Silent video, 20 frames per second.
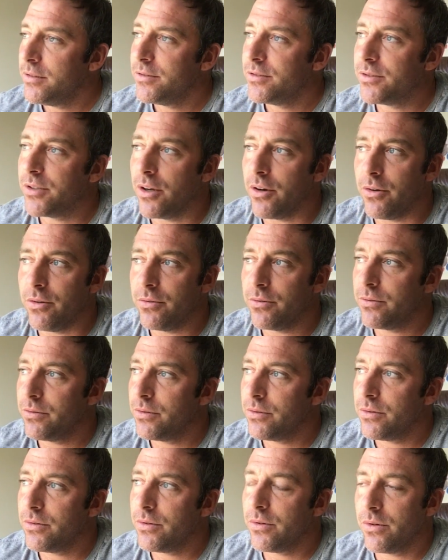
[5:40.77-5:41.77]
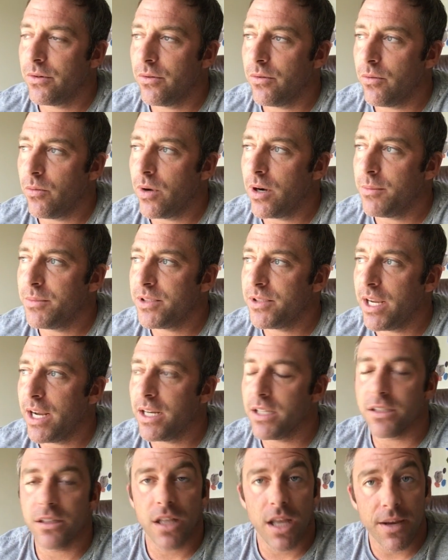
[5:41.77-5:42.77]
So what I'm
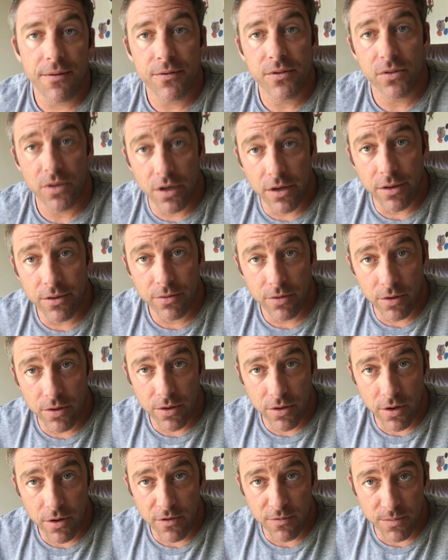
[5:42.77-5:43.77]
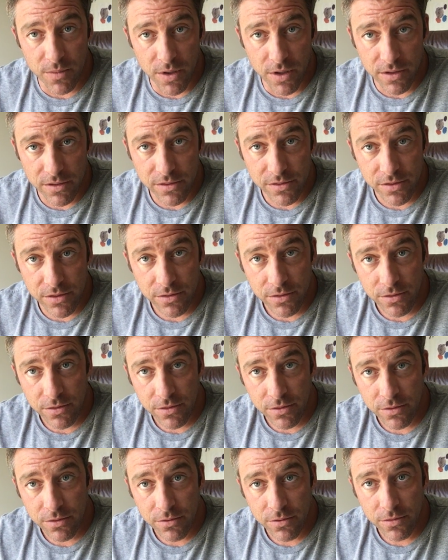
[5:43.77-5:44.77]
saying is life is going to throw you curveballs.
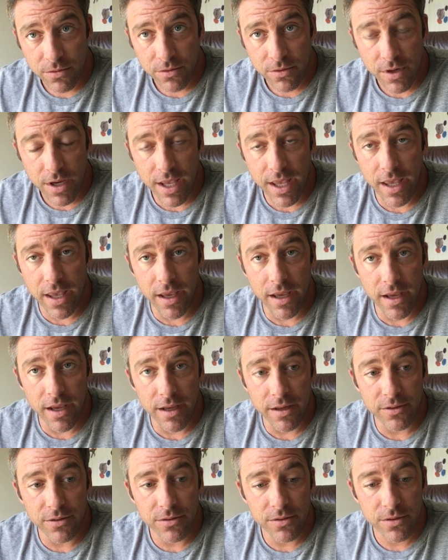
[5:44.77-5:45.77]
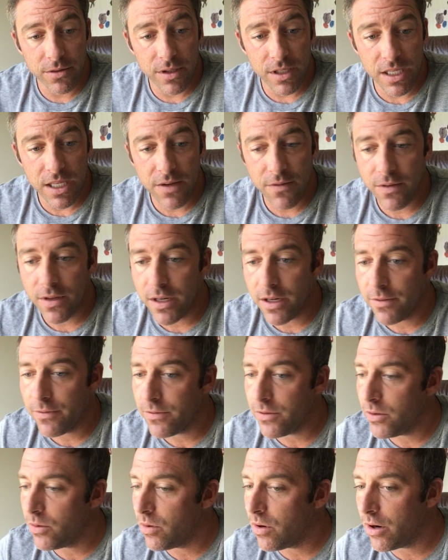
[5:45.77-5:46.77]
And even
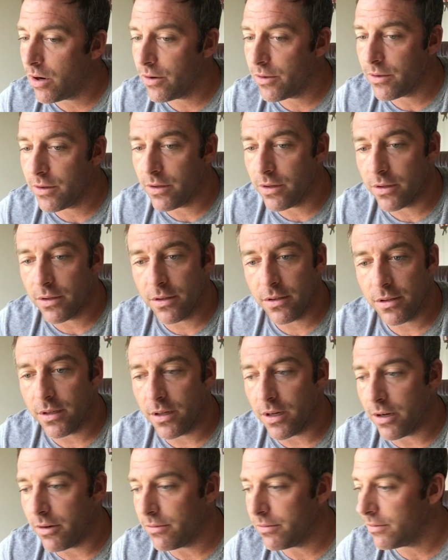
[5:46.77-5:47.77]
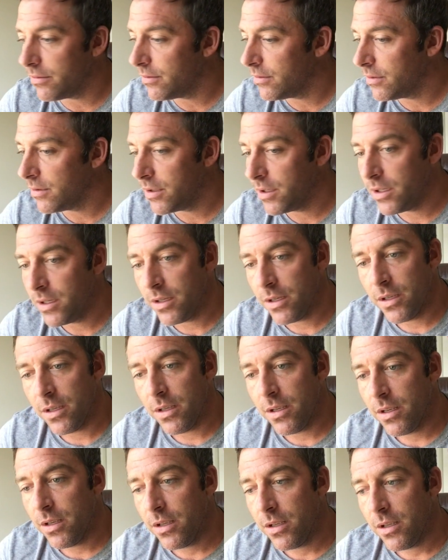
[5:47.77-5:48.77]
if you are the, you know,
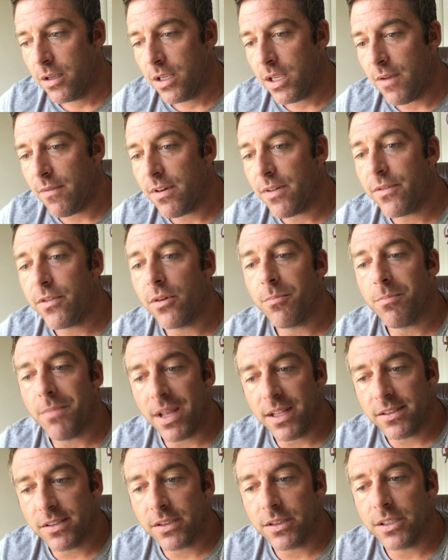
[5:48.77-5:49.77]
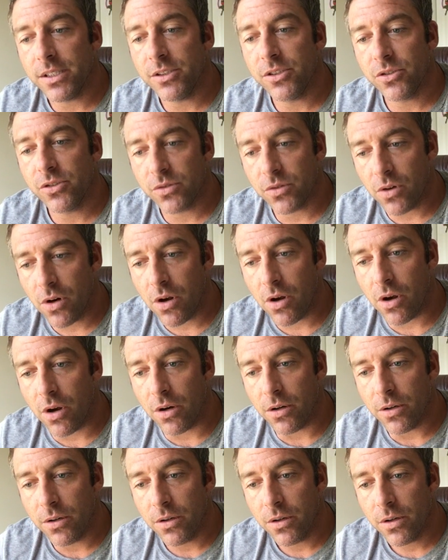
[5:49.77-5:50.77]
even if you're mentally
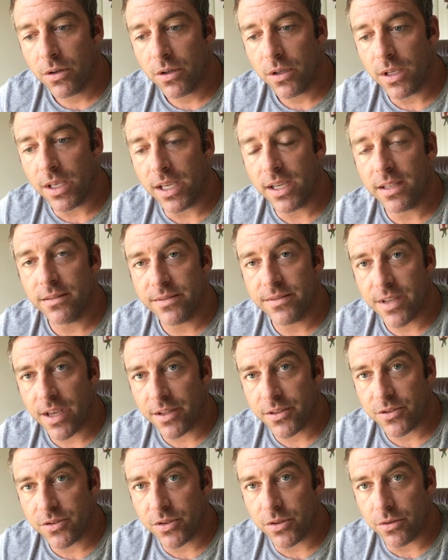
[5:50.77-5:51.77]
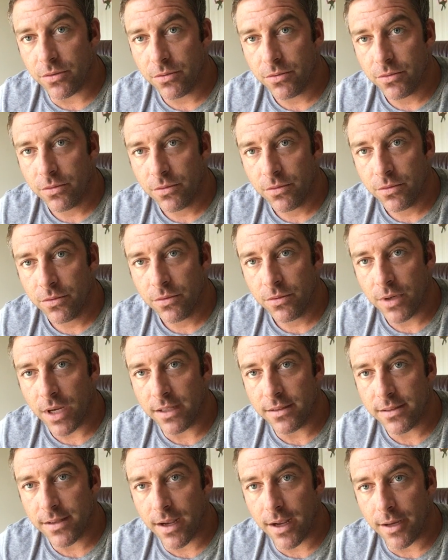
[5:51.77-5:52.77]
strong, it can test you
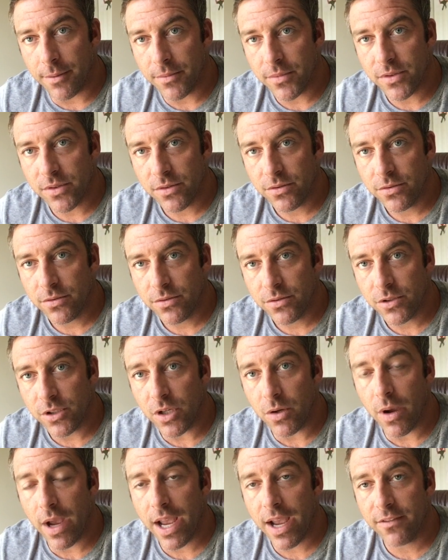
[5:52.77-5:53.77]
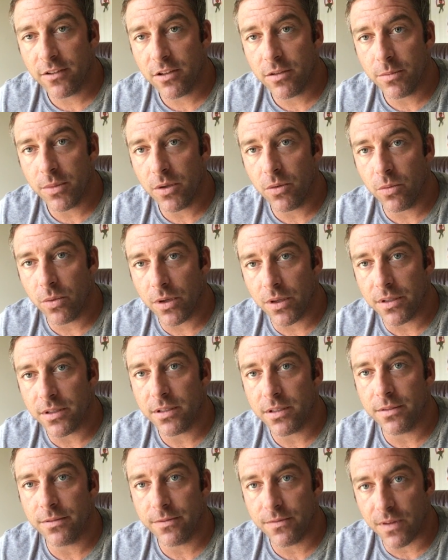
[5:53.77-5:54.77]
at times. So you have to be
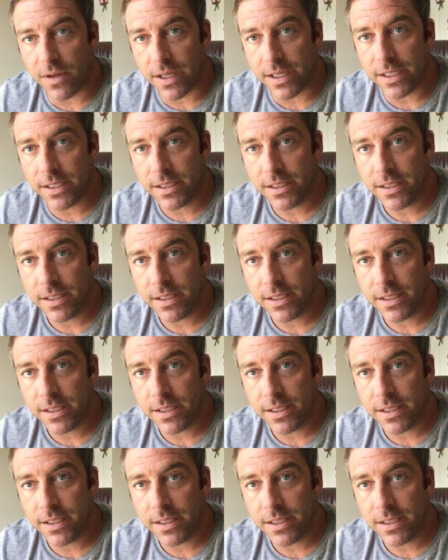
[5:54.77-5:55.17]
willing to fight.